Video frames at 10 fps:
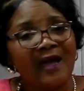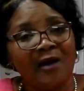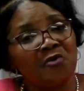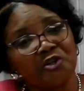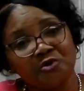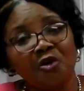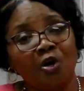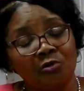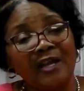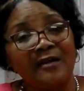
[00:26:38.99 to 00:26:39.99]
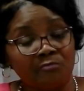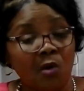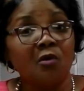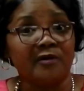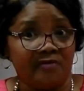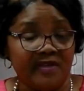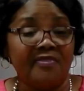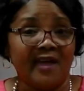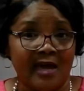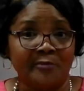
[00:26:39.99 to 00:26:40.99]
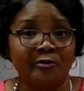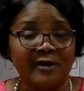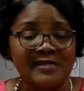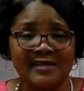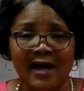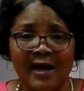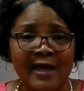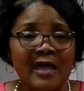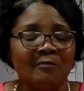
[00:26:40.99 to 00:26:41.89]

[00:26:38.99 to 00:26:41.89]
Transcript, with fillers: I want to do a whole lot more than that. Praise God.